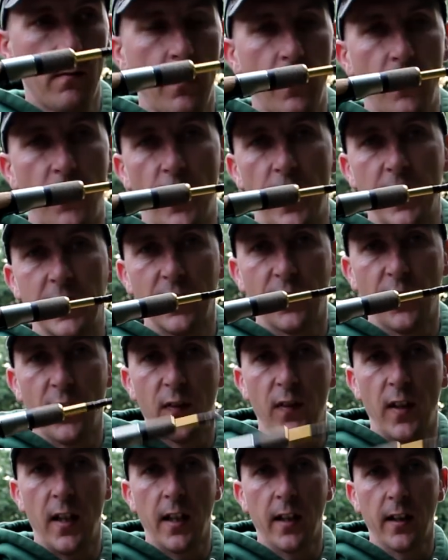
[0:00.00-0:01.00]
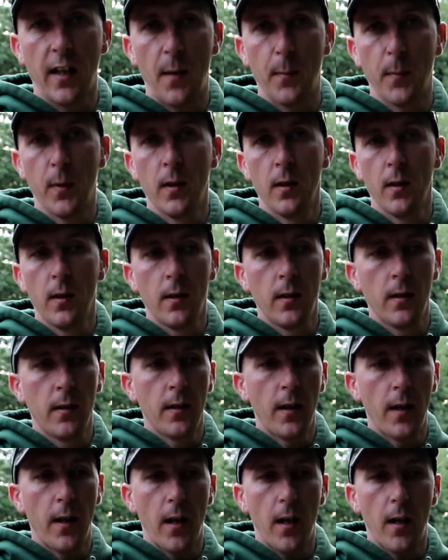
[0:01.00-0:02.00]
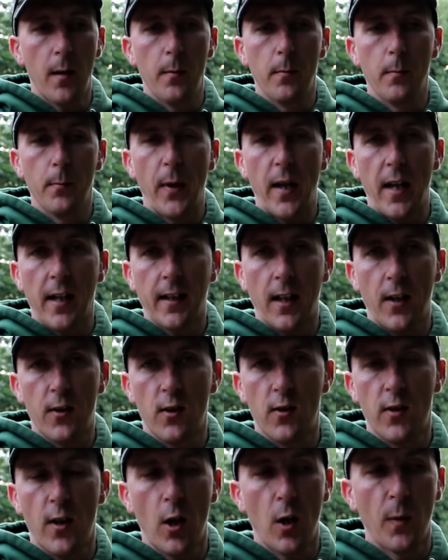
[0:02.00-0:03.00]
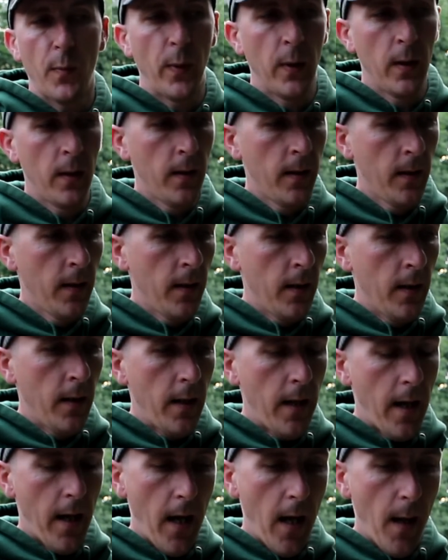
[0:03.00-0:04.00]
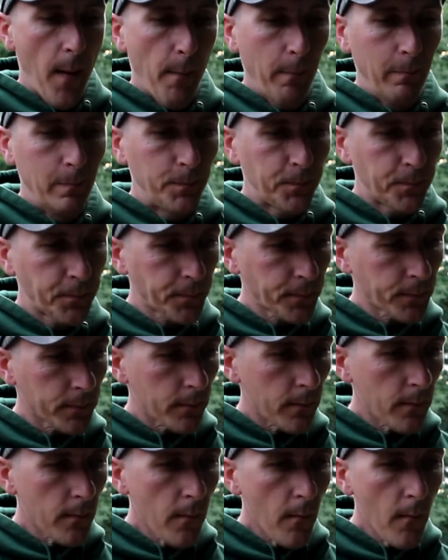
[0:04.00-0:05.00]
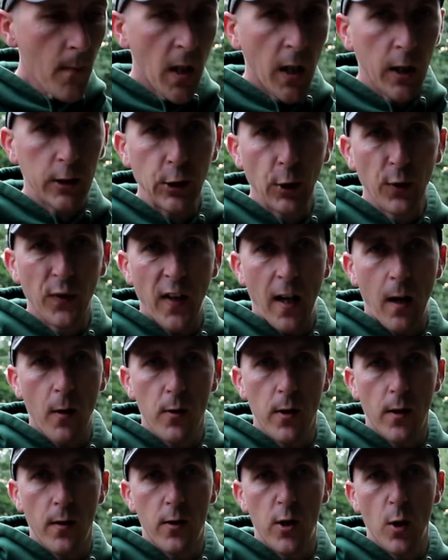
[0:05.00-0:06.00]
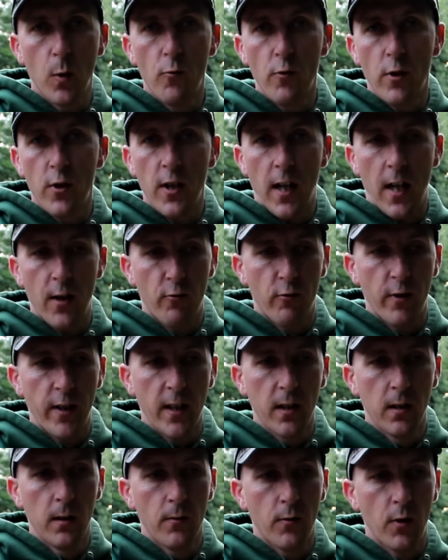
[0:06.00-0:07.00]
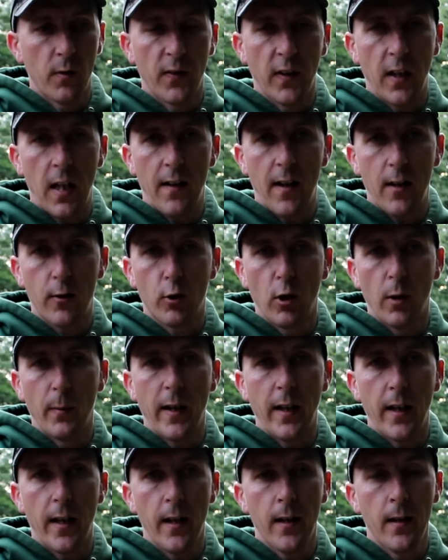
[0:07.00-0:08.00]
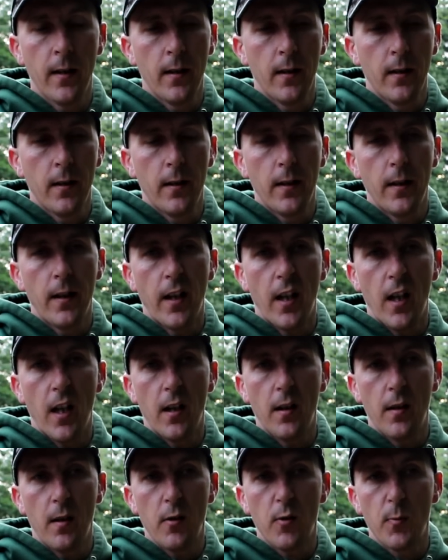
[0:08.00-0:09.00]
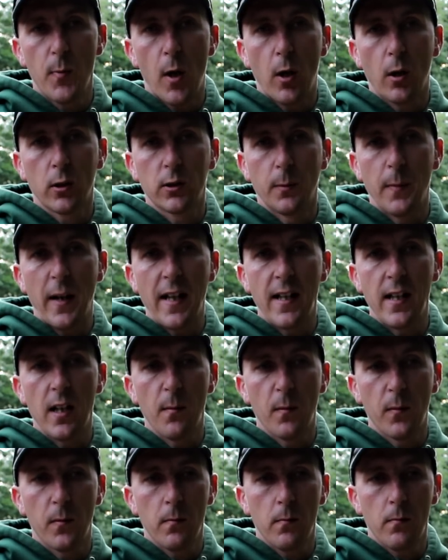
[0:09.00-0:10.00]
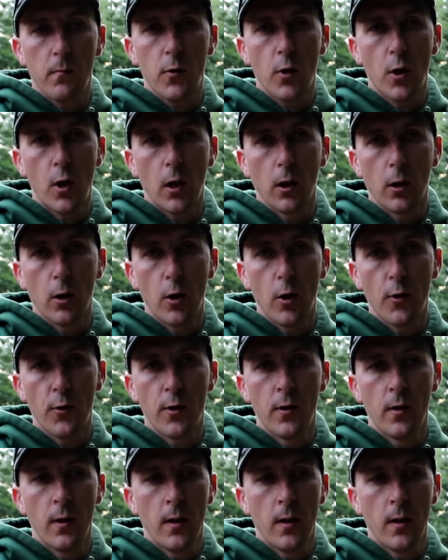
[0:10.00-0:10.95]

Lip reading: a 3 to 15 gram bait caster setup. A 200 size reel, something like that's going to be a small to medium sort of lures.